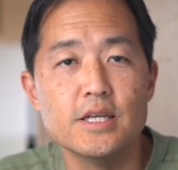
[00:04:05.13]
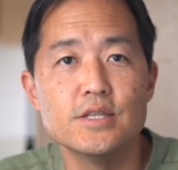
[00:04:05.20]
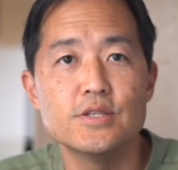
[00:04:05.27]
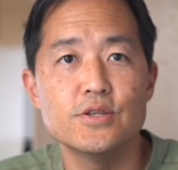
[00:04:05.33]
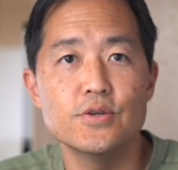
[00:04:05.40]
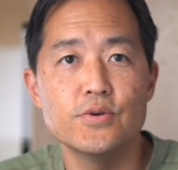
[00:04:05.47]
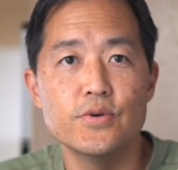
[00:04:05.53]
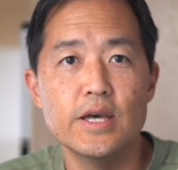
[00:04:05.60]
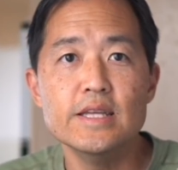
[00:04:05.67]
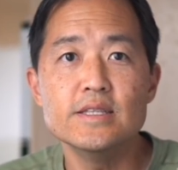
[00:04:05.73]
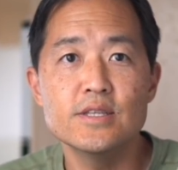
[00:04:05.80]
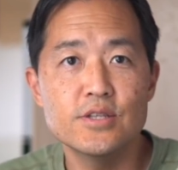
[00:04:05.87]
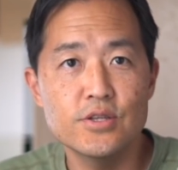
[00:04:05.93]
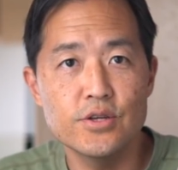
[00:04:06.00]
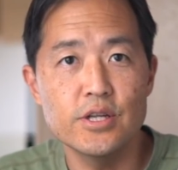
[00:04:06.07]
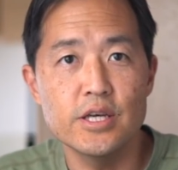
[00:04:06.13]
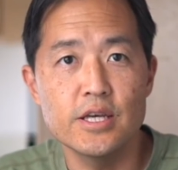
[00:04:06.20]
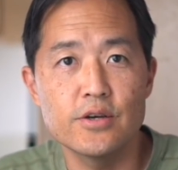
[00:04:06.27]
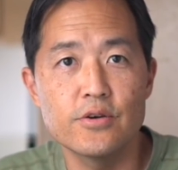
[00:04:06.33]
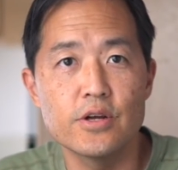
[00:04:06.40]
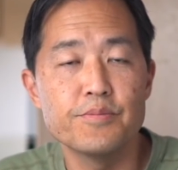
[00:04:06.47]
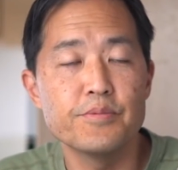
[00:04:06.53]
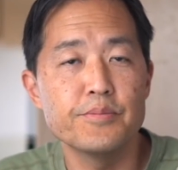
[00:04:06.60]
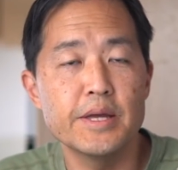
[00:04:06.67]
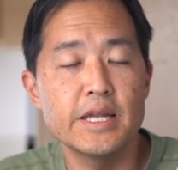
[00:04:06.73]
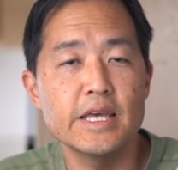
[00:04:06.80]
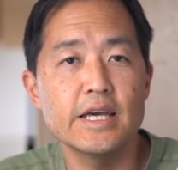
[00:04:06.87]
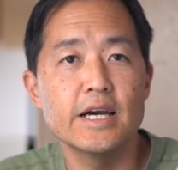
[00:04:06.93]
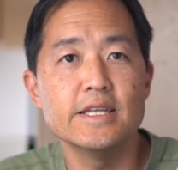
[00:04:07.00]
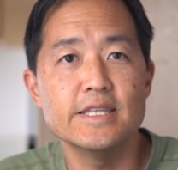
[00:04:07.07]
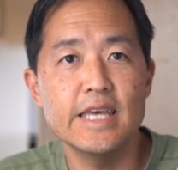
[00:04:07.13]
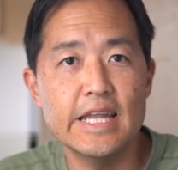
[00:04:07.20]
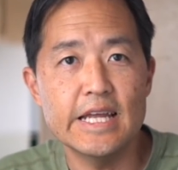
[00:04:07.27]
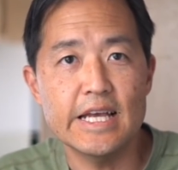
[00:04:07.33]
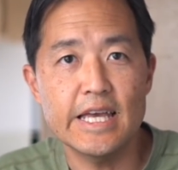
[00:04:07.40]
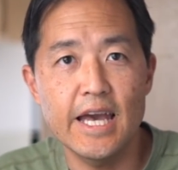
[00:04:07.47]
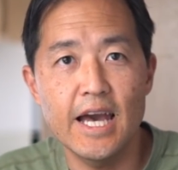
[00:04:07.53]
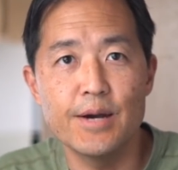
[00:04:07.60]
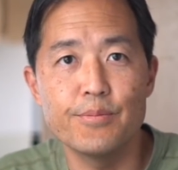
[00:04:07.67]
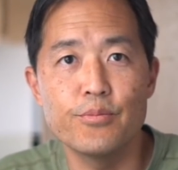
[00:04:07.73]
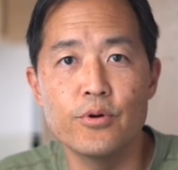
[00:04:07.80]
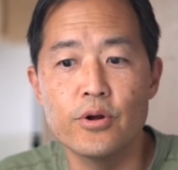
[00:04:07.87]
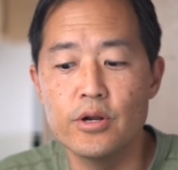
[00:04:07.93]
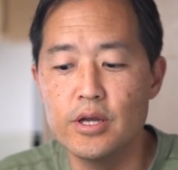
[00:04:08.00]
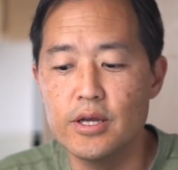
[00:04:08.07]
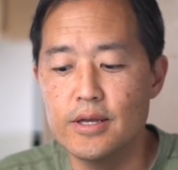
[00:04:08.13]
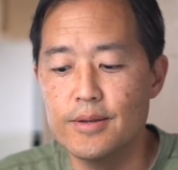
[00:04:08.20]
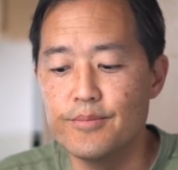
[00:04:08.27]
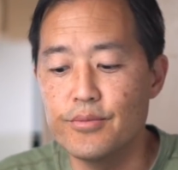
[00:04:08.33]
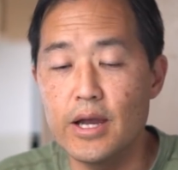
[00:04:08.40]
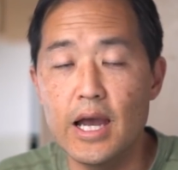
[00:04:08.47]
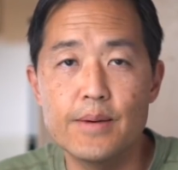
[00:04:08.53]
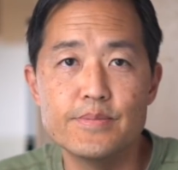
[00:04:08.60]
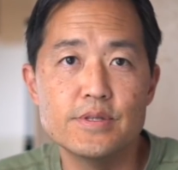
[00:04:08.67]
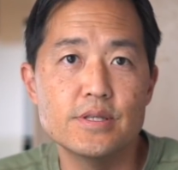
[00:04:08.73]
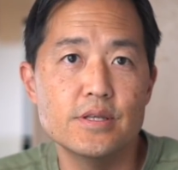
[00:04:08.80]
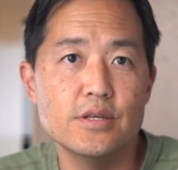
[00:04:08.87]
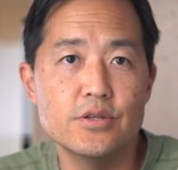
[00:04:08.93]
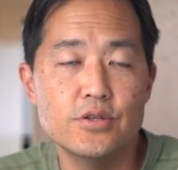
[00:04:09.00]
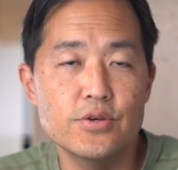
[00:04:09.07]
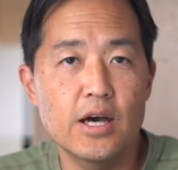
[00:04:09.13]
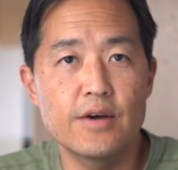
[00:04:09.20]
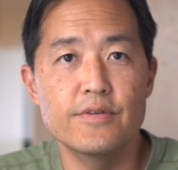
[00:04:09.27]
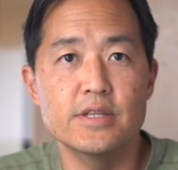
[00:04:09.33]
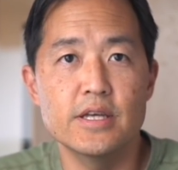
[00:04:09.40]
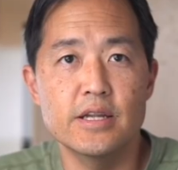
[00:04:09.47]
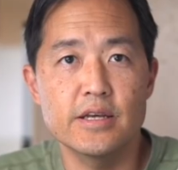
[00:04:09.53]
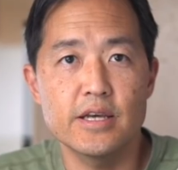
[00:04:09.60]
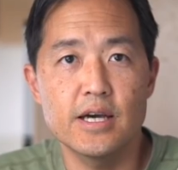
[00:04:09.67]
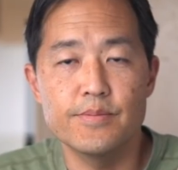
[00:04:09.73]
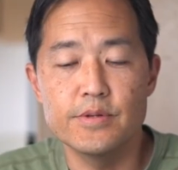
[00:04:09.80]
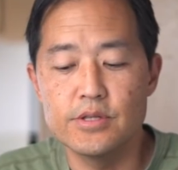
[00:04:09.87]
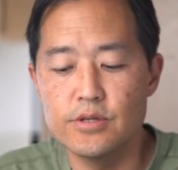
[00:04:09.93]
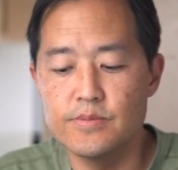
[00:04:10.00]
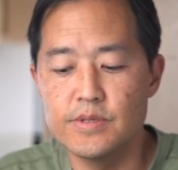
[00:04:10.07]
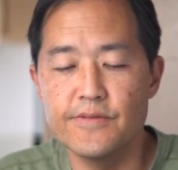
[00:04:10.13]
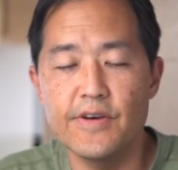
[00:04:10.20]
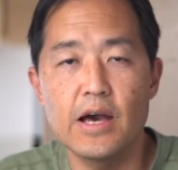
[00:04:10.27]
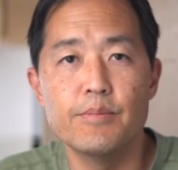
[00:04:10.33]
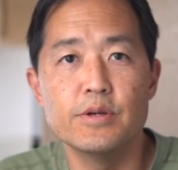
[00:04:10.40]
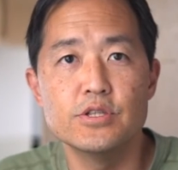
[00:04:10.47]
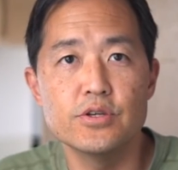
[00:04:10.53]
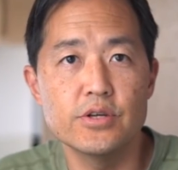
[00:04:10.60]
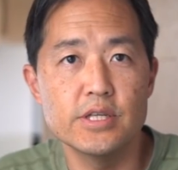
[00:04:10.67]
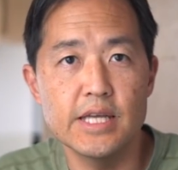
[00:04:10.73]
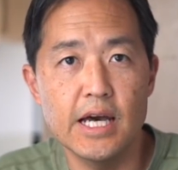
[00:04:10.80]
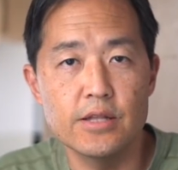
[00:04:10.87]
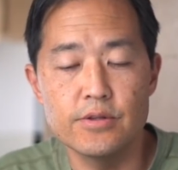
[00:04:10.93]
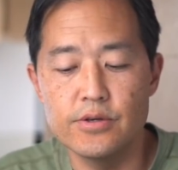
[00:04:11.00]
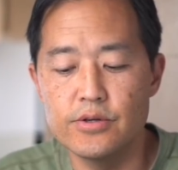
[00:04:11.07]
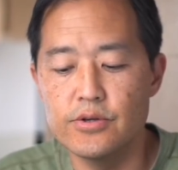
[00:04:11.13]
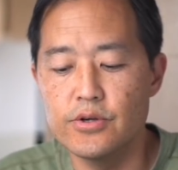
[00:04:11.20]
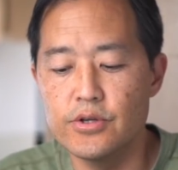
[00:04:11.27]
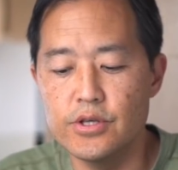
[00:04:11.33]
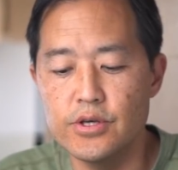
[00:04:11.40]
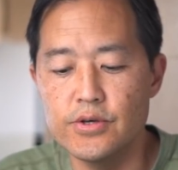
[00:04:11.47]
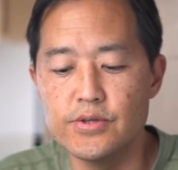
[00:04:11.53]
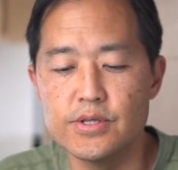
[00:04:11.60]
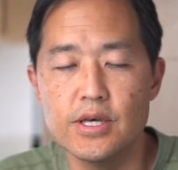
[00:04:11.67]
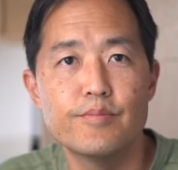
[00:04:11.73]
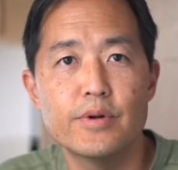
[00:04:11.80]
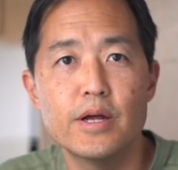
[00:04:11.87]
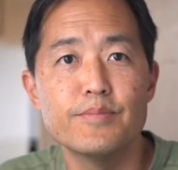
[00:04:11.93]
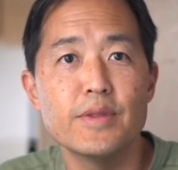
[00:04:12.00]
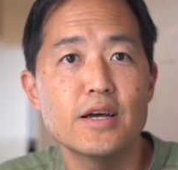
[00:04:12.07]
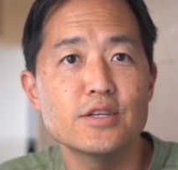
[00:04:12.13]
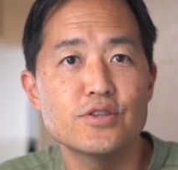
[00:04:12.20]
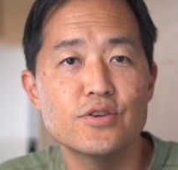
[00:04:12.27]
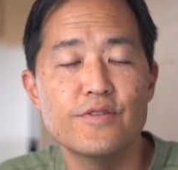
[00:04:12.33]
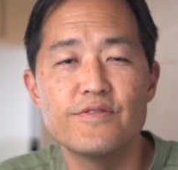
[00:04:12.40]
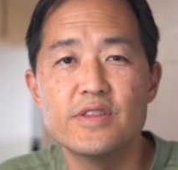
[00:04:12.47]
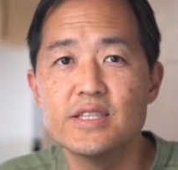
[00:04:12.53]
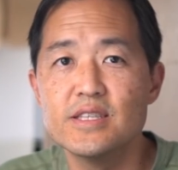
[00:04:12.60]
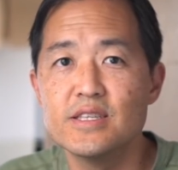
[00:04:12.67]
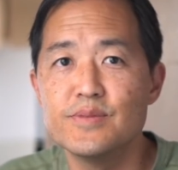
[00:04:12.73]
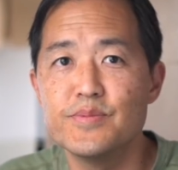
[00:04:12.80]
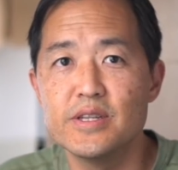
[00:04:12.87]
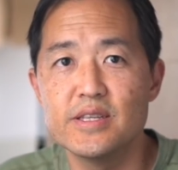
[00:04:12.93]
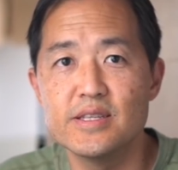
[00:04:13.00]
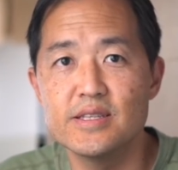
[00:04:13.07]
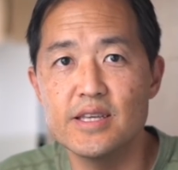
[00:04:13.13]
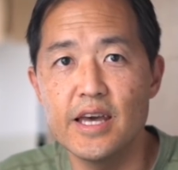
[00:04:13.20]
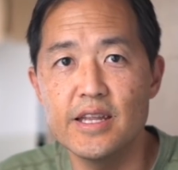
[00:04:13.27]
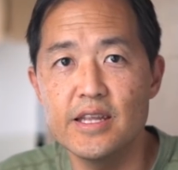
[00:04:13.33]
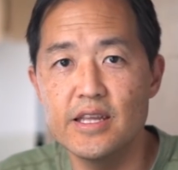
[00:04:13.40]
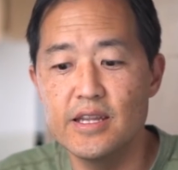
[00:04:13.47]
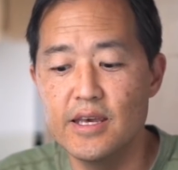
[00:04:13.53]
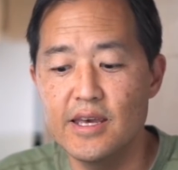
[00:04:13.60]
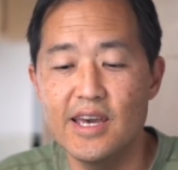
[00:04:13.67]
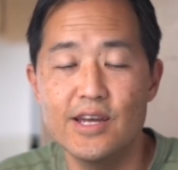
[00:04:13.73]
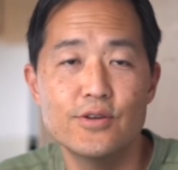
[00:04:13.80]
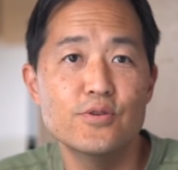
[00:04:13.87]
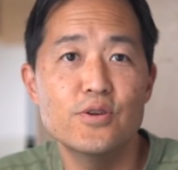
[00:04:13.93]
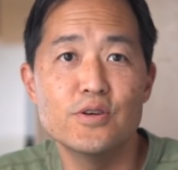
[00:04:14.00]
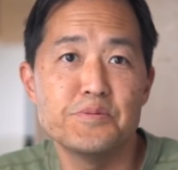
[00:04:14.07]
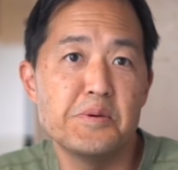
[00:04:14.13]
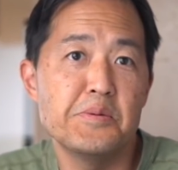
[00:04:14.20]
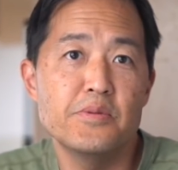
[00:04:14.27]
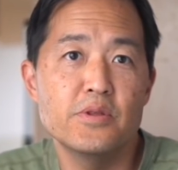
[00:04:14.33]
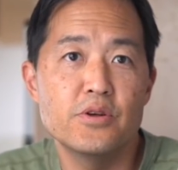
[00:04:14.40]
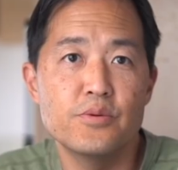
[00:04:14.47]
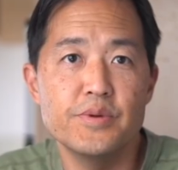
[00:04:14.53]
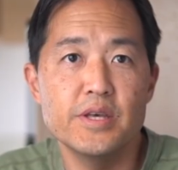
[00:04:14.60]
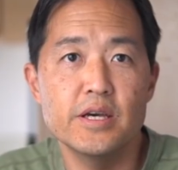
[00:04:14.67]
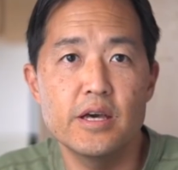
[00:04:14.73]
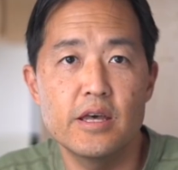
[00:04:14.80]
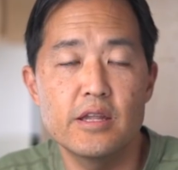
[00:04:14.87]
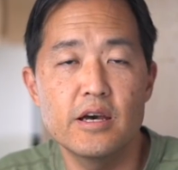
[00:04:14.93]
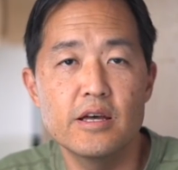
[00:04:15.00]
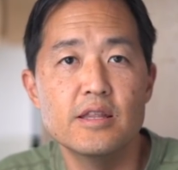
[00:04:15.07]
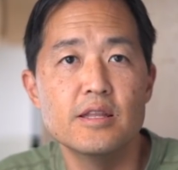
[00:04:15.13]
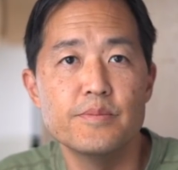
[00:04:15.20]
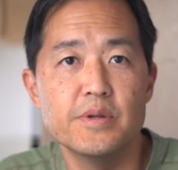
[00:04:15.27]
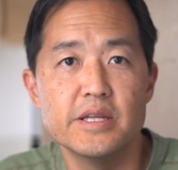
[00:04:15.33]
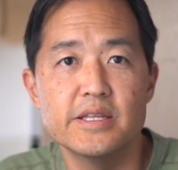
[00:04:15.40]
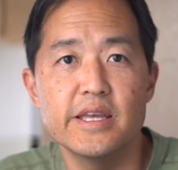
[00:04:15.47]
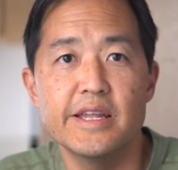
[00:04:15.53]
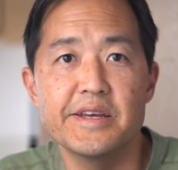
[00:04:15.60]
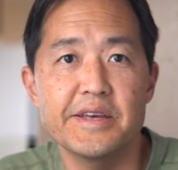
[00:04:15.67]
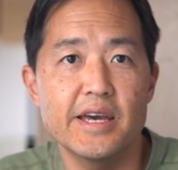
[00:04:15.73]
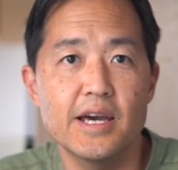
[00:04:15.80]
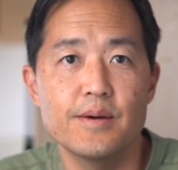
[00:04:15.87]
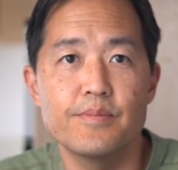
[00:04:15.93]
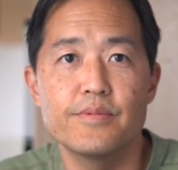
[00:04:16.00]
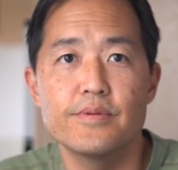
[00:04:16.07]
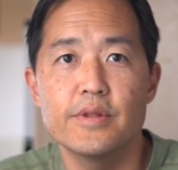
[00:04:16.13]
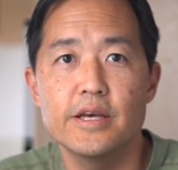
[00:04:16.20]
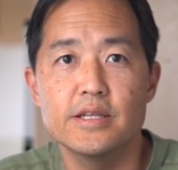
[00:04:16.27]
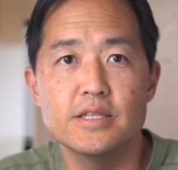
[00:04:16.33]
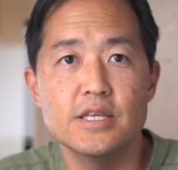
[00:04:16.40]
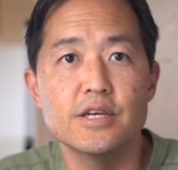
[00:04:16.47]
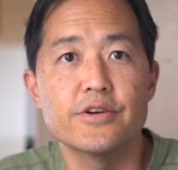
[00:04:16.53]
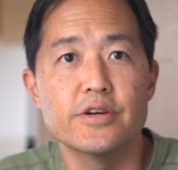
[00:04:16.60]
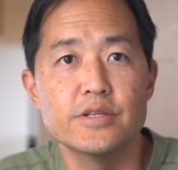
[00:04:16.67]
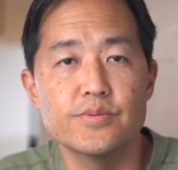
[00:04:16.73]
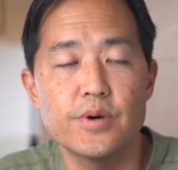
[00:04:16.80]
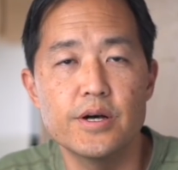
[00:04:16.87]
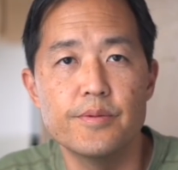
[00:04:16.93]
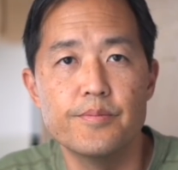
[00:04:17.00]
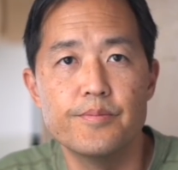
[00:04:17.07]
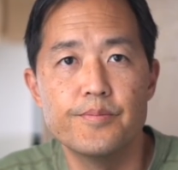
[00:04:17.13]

to instituting or implementing a data cap, or perhaps you do have a data cap in terms of how much you can download or use. But I'm not sure if this has been decided, and who knows, maybe there'll be an unlimited data cap tier as well.